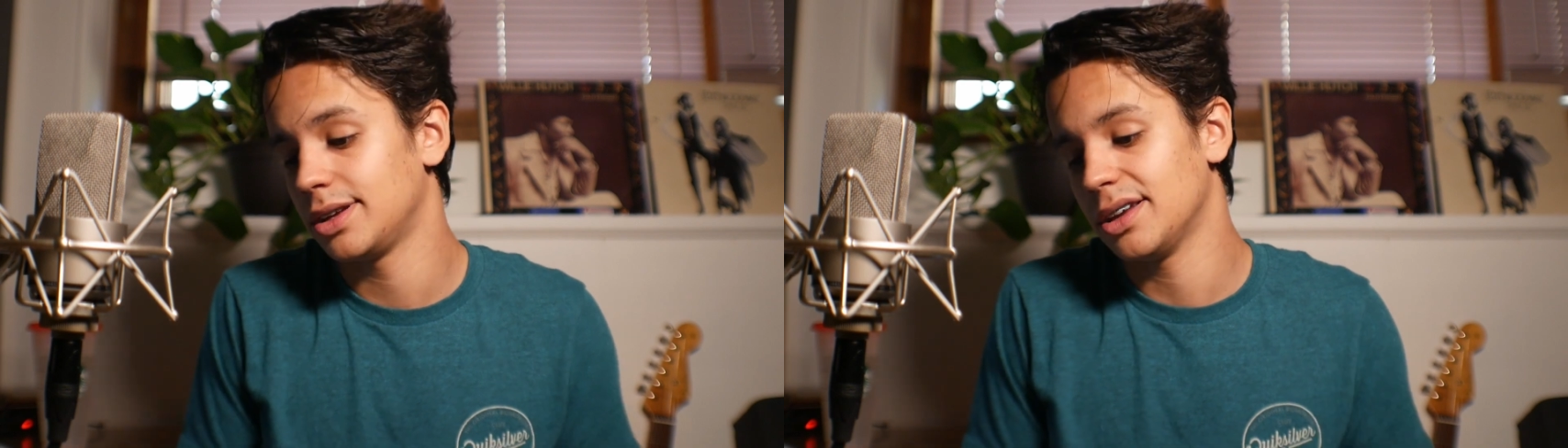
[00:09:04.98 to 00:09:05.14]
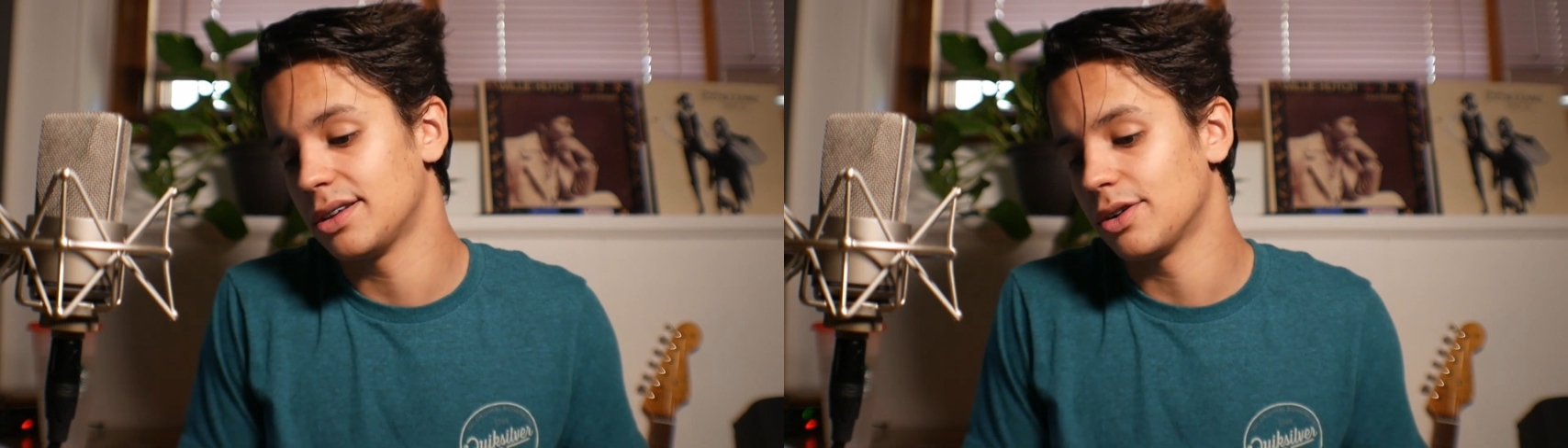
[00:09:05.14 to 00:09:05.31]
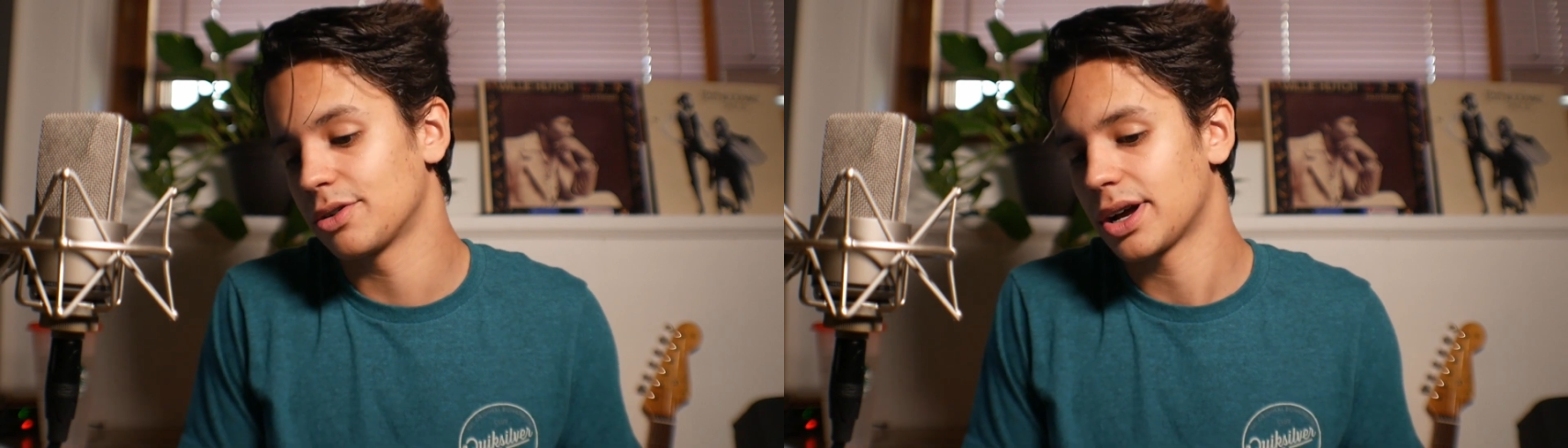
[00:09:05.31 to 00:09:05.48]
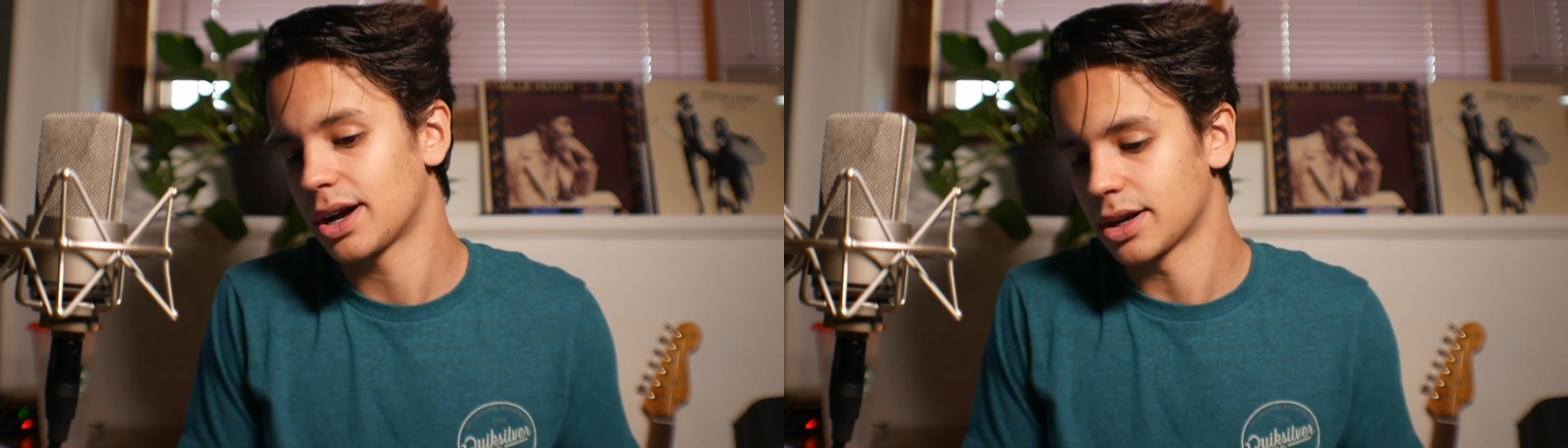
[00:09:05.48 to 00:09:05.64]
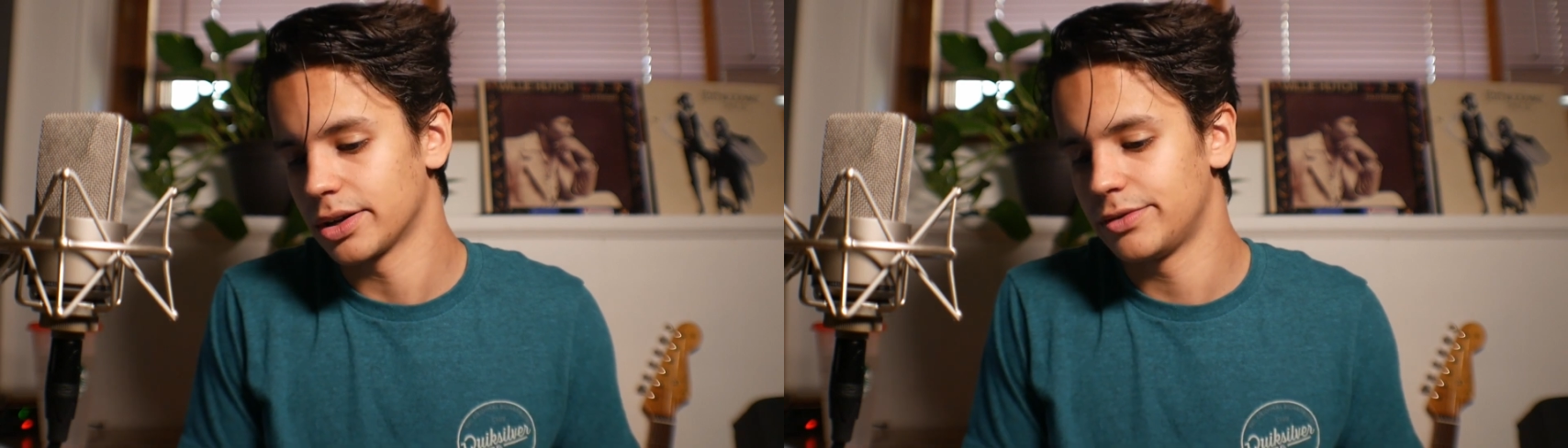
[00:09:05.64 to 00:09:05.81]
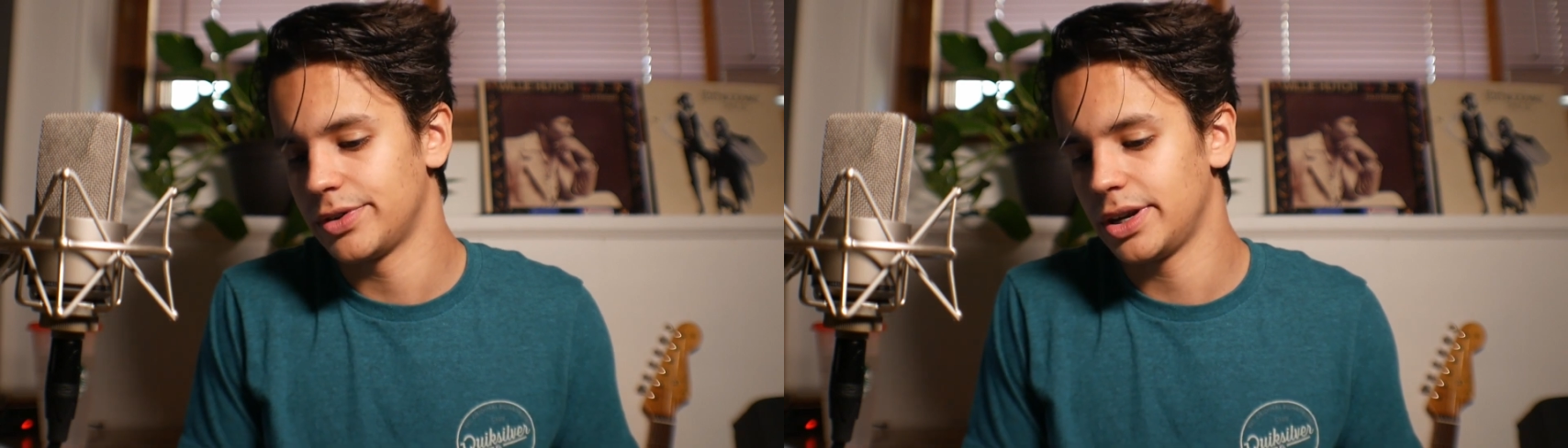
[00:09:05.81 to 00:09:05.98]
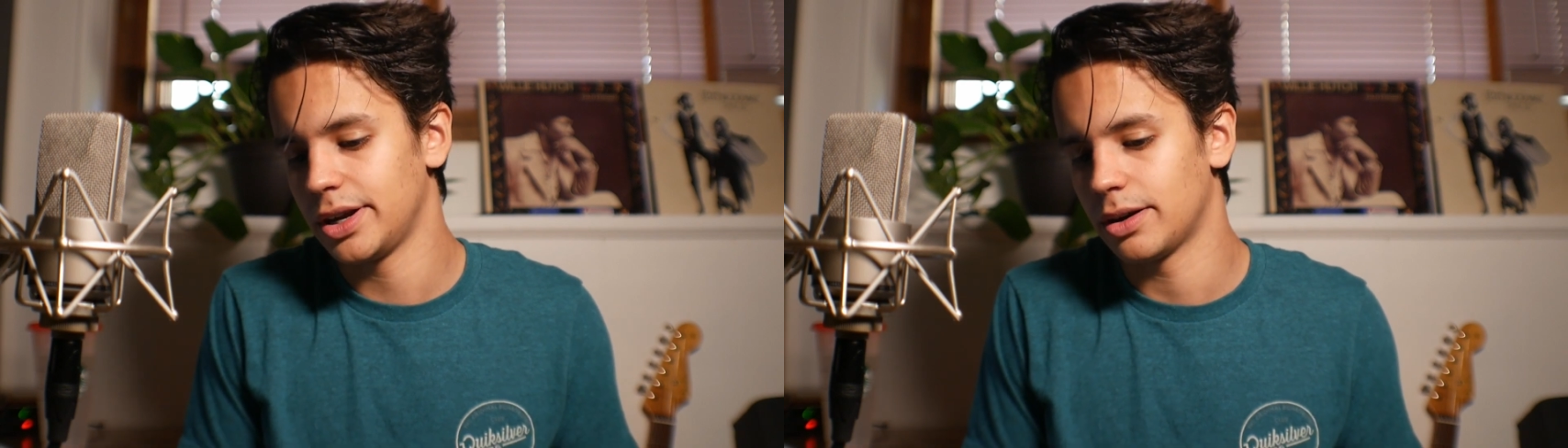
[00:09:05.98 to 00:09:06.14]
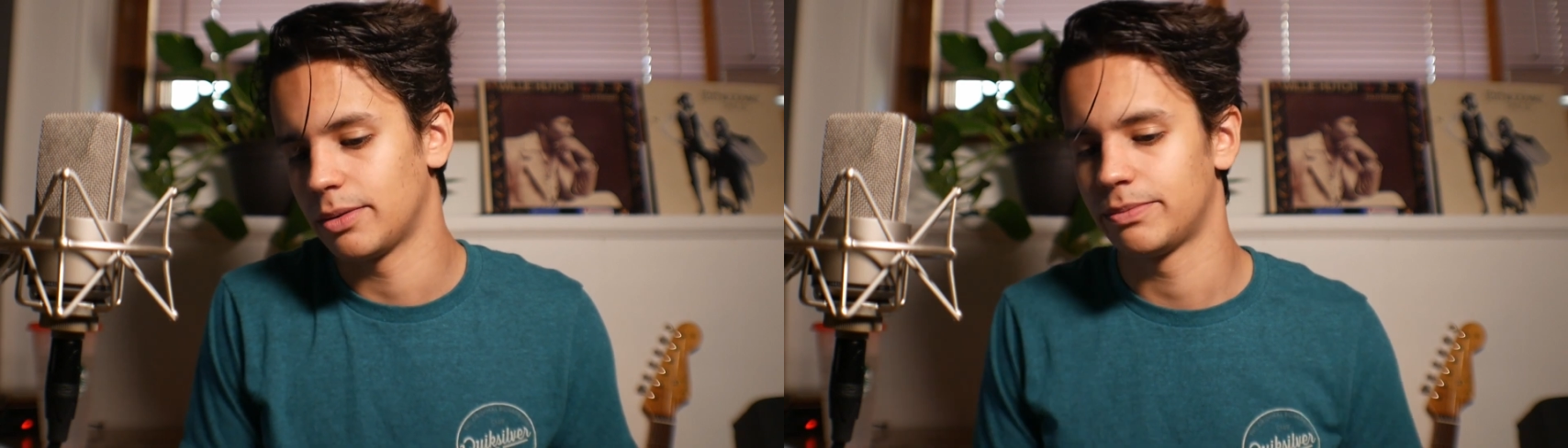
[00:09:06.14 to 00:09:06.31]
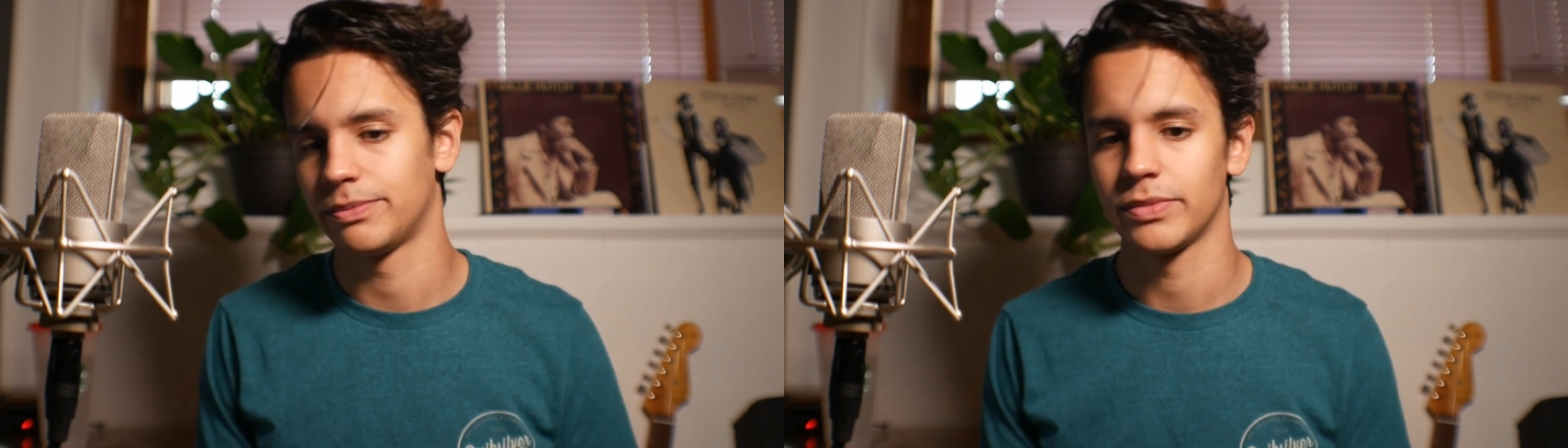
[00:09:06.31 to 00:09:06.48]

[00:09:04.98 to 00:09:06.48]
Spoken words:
you don't got good video,